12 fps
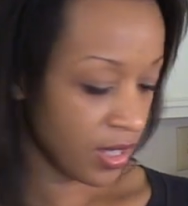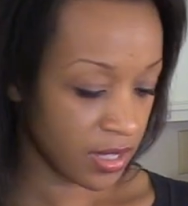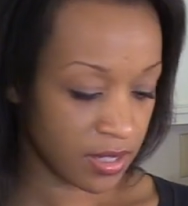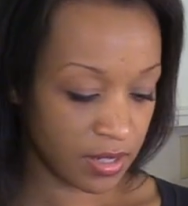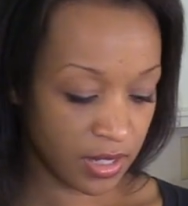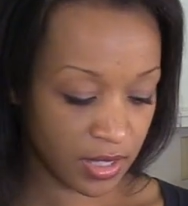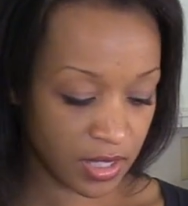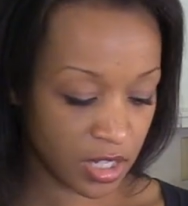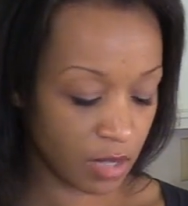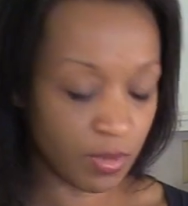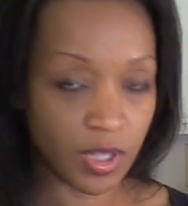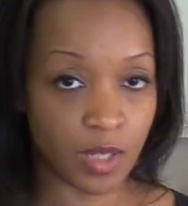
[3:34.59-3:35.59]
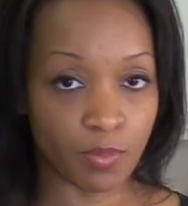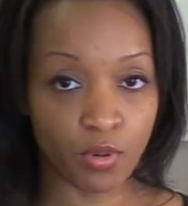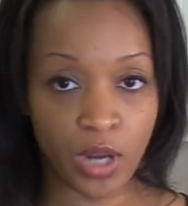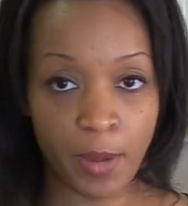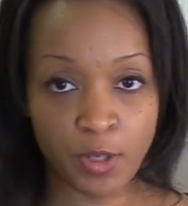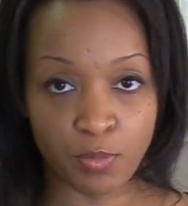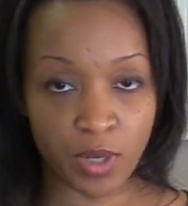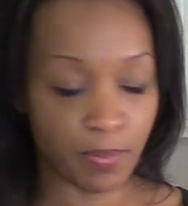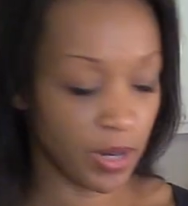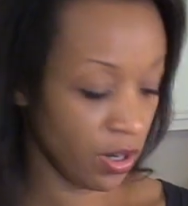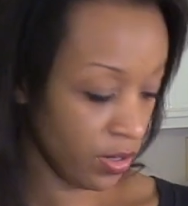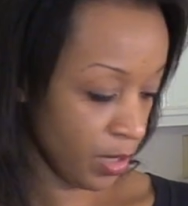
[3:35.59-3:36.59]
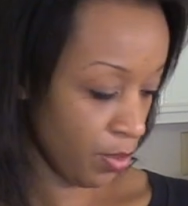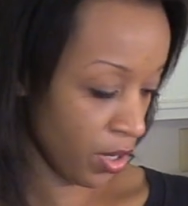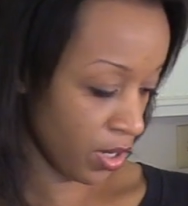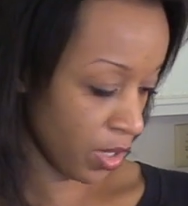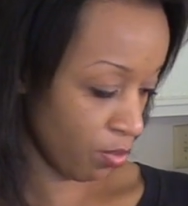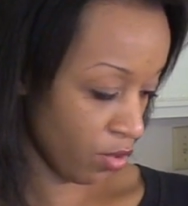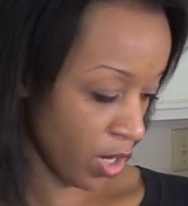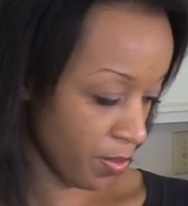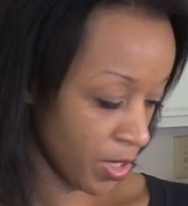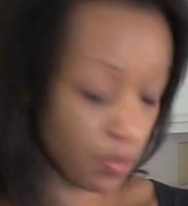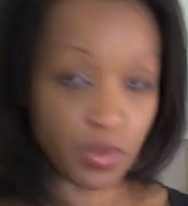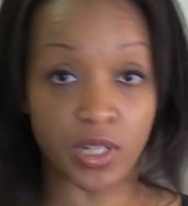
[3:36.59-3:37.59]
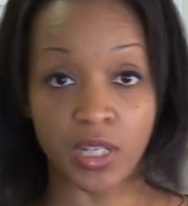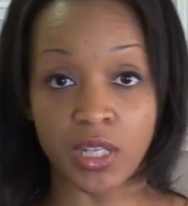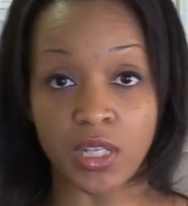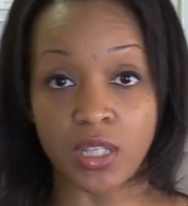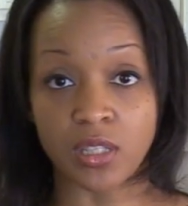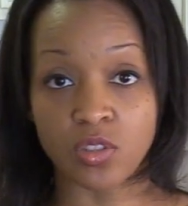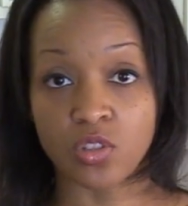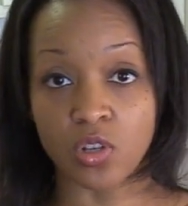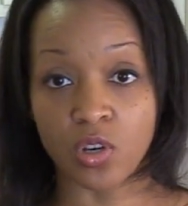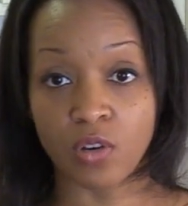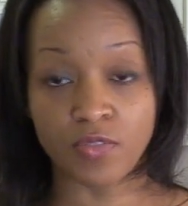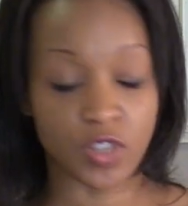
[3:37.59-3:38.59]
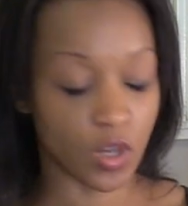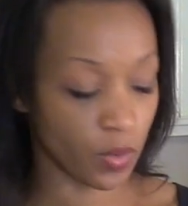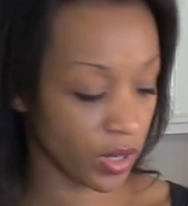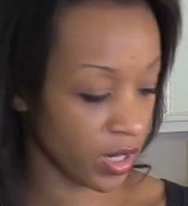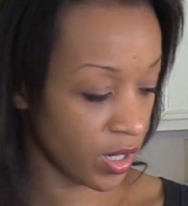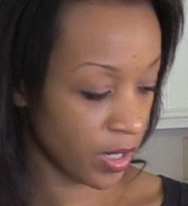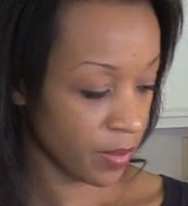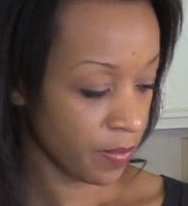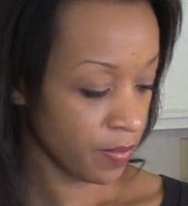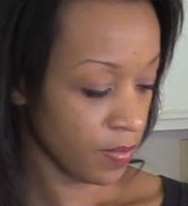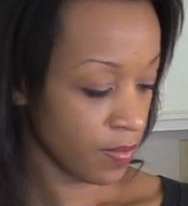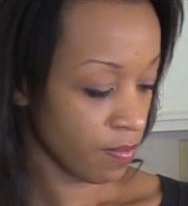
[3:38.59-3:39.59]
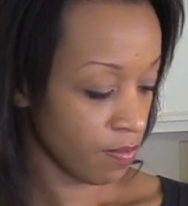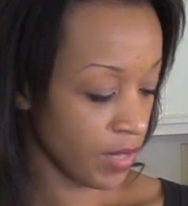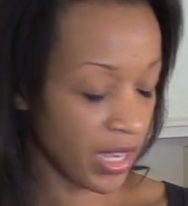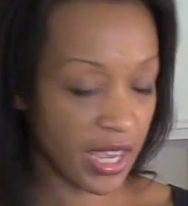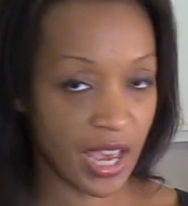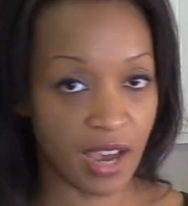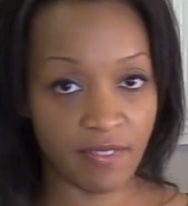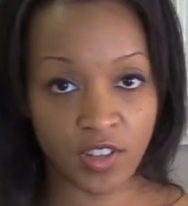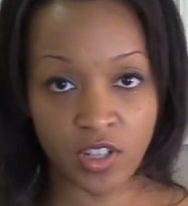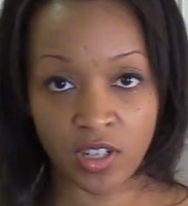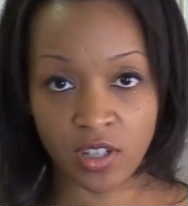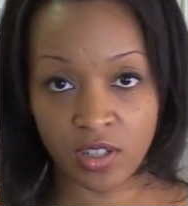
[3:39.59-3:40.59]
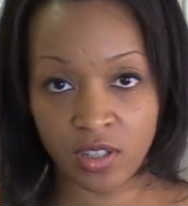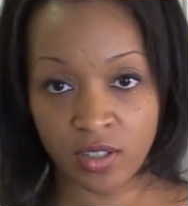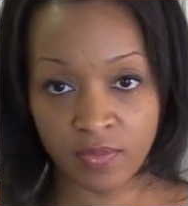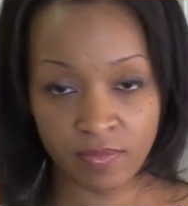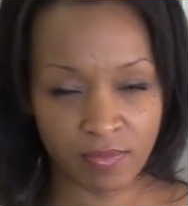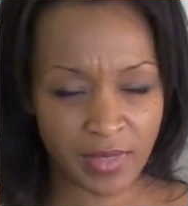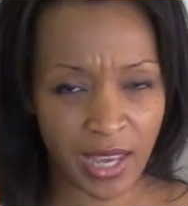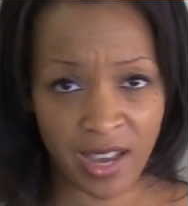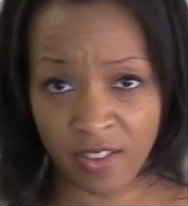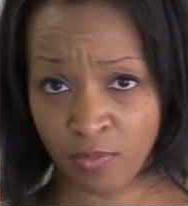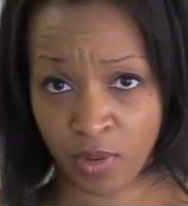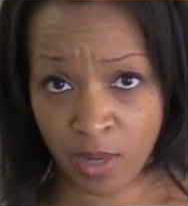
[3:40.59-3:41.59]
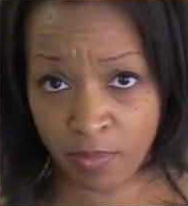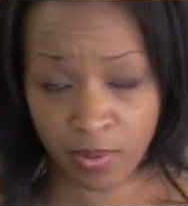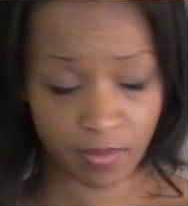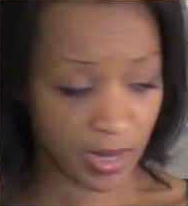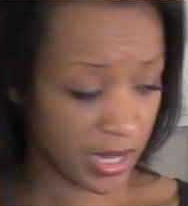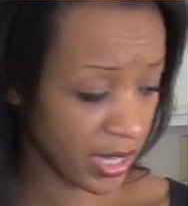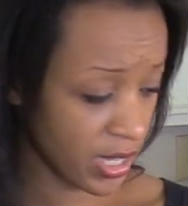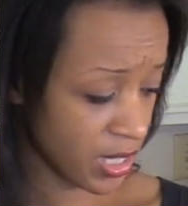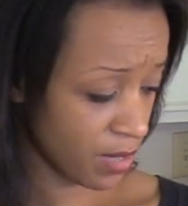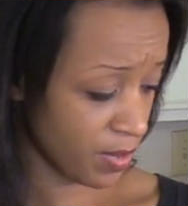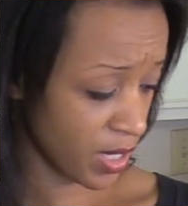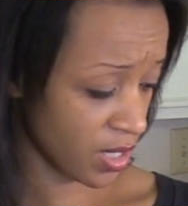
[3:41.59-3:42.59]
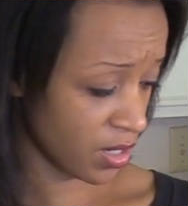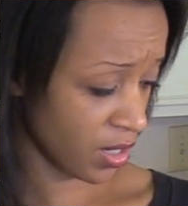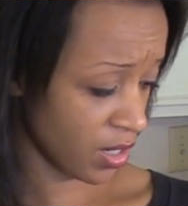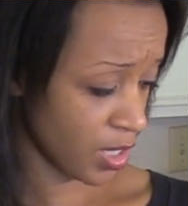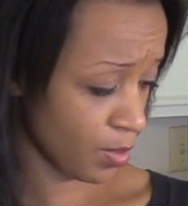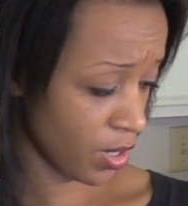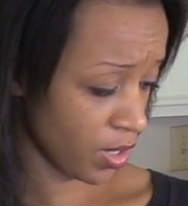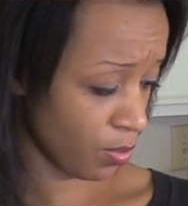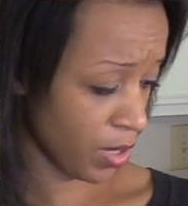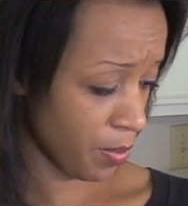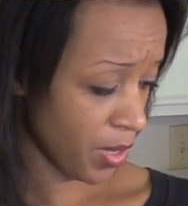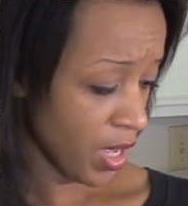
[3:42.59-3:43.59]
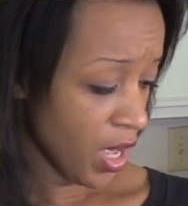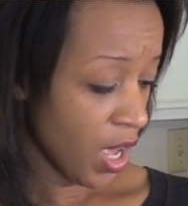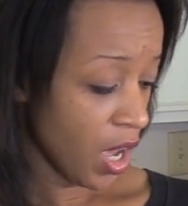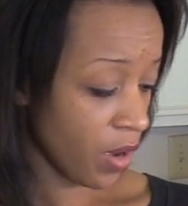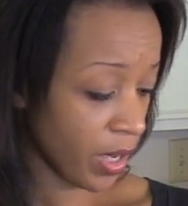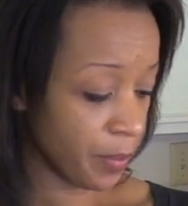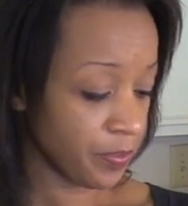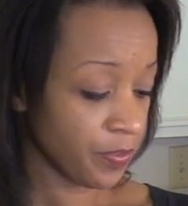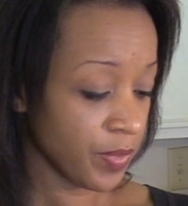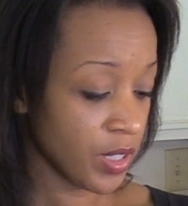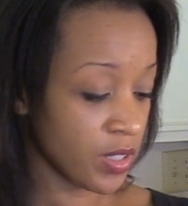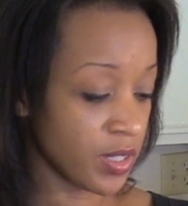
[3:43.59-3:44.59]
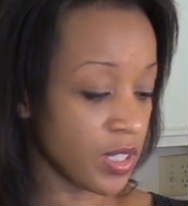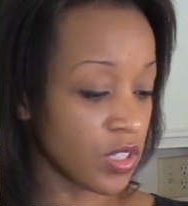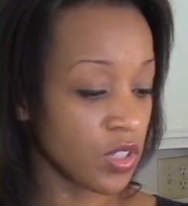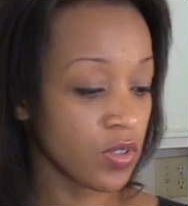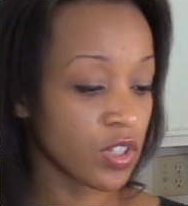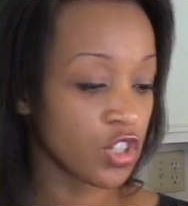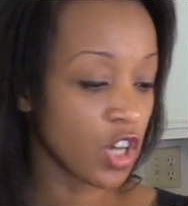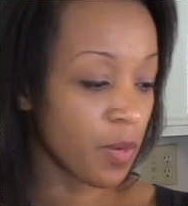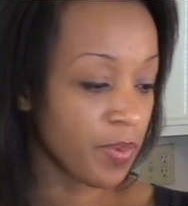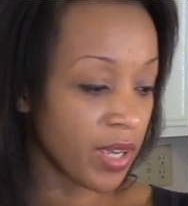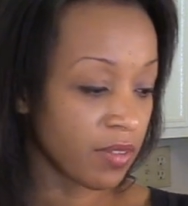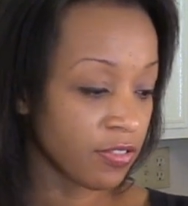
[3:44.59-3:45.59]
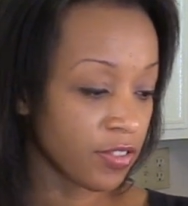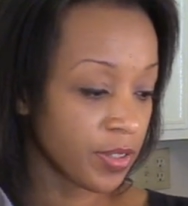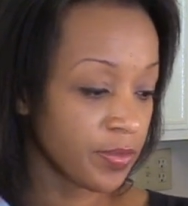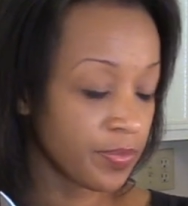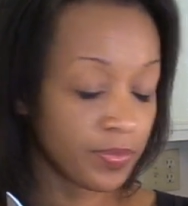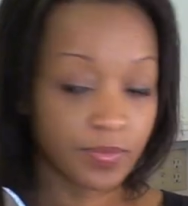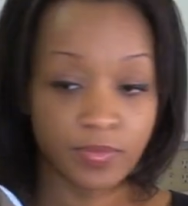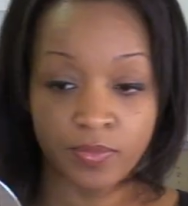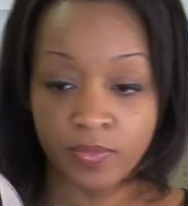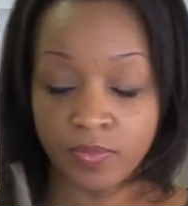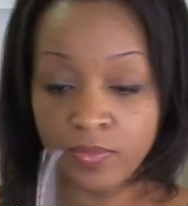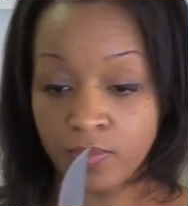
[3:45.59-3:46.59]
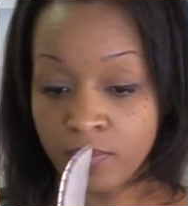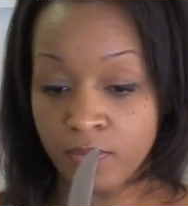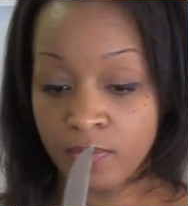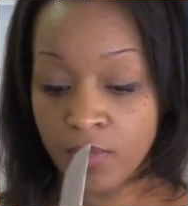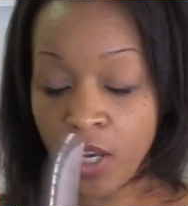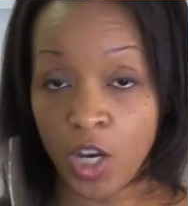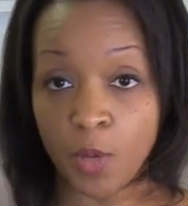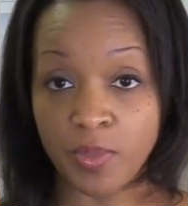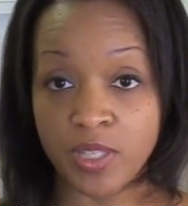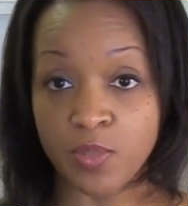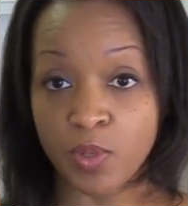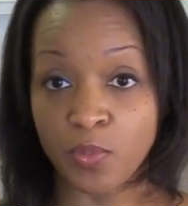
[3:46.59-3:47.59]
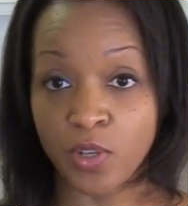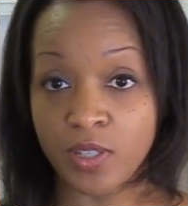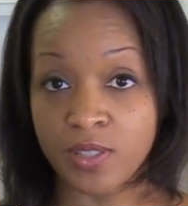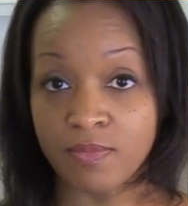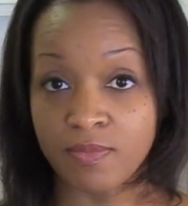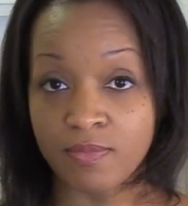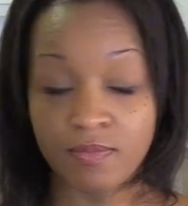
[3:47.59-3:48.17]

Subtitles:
this needs to be prepped, but apparently part of the prep is putting it in the stove. So we're gonna half cook, half prep, I guess, because cooking is part of the prep. Okay, so it says use a sharp knife. I hope this is one works.